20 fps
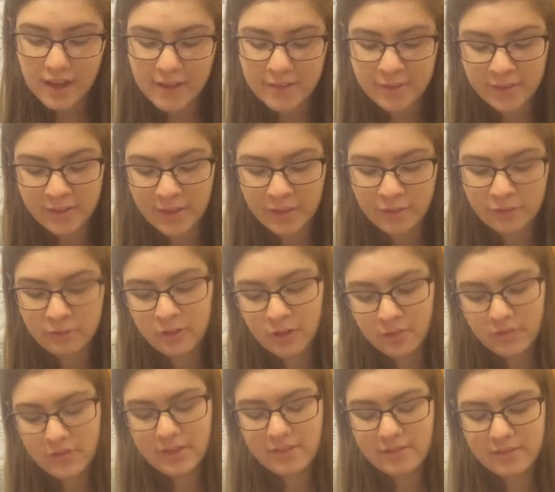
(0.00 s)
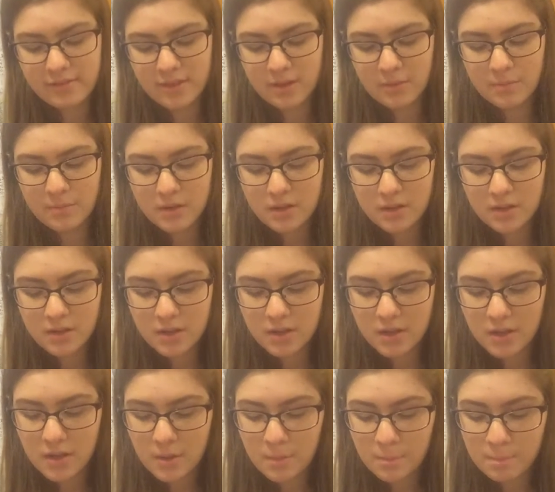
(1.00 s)
down the central nervous system.
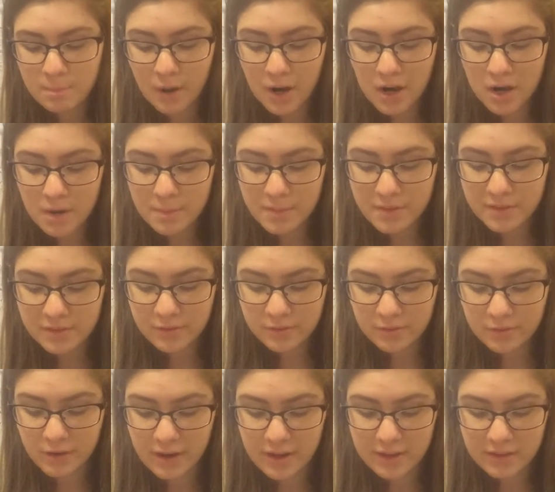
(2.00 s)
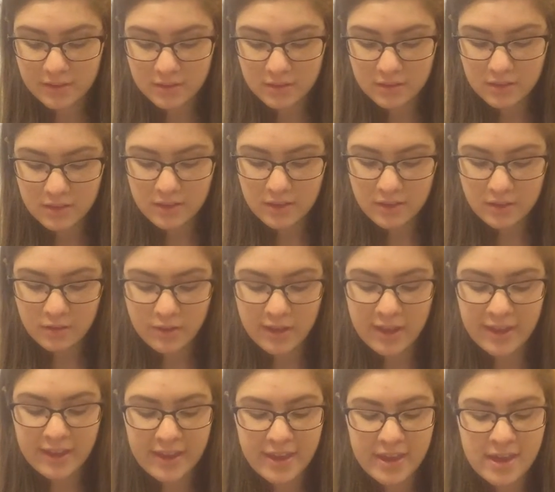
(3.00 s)
Barbiturates,
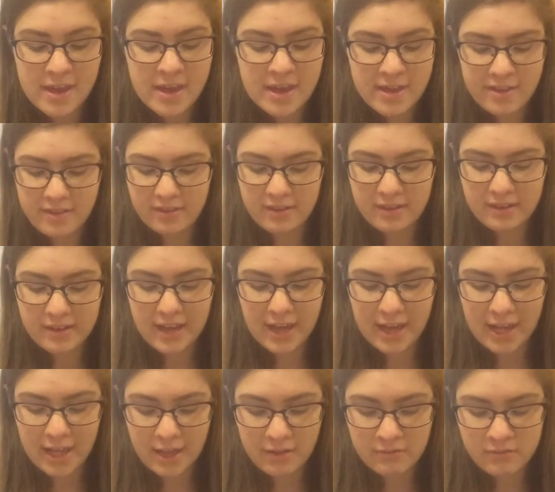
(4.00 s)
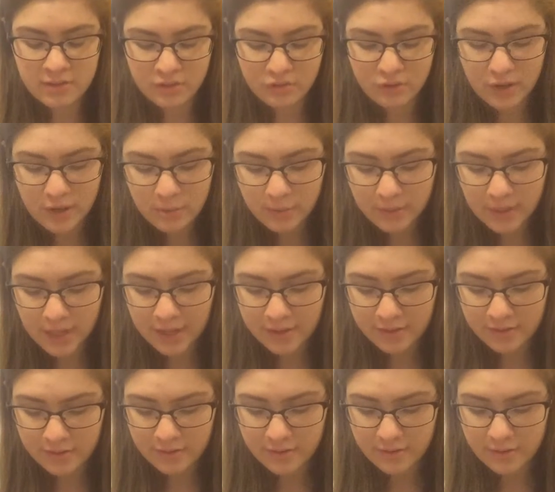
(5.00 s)
aka sedatives and
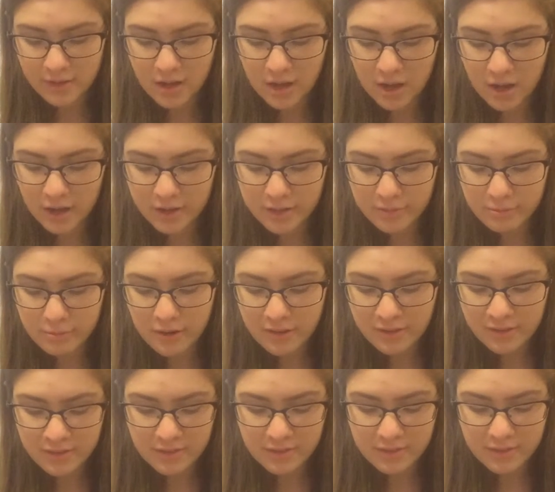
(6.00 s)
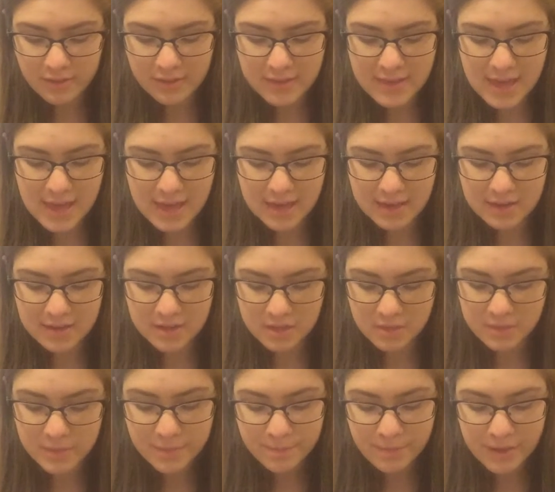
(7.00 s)
tranquilizers, are depressants that
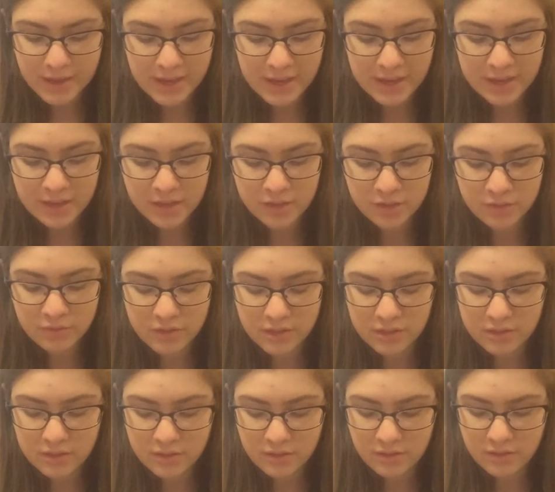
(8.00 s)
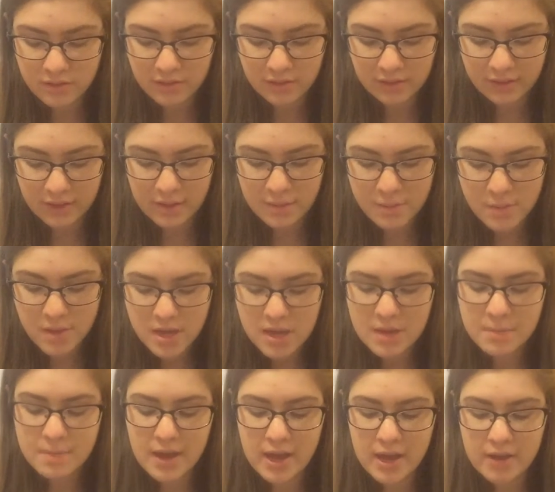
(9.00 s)
inhibit pain and induce sleep
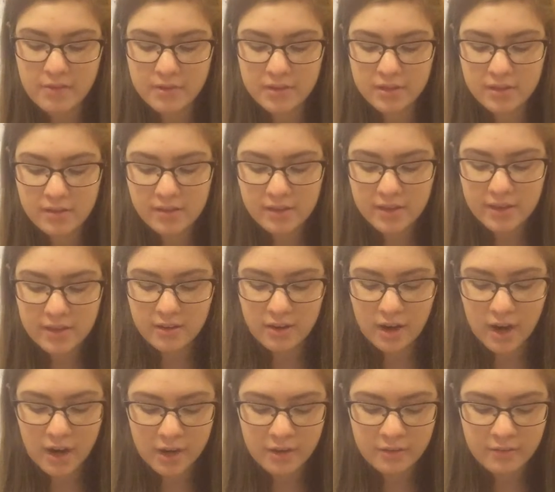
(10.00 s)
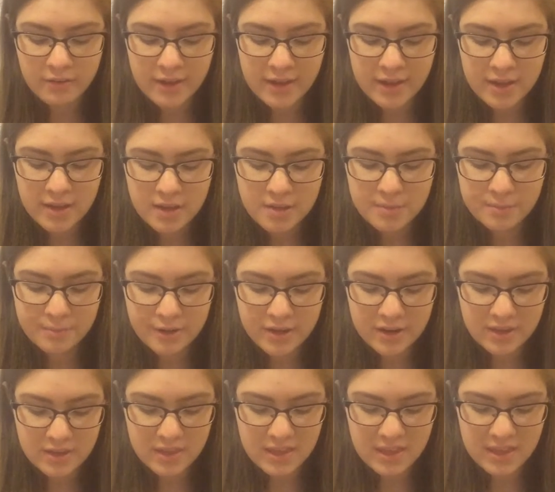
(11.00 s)
by reducing your heart rate,
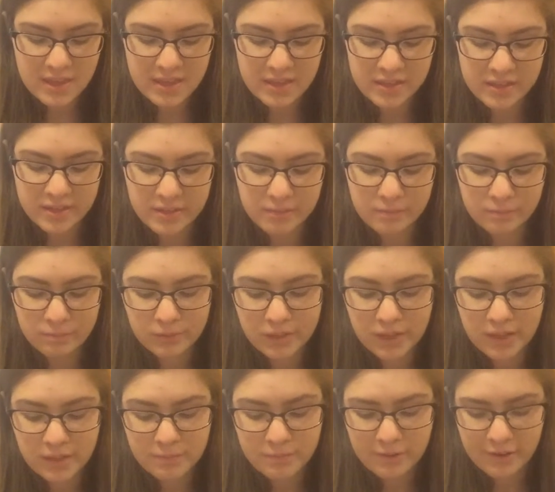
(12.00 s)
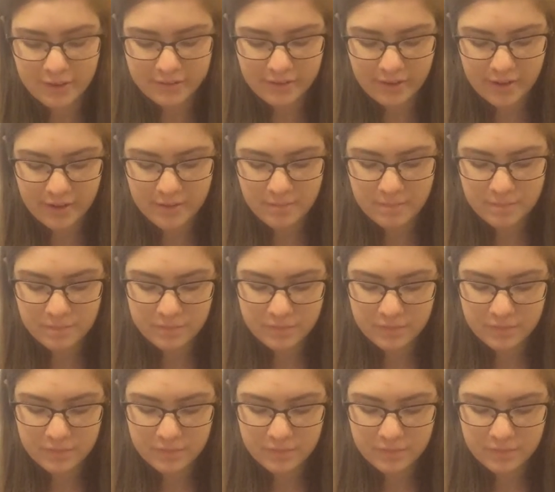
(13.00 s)
breathing, and blood pressure.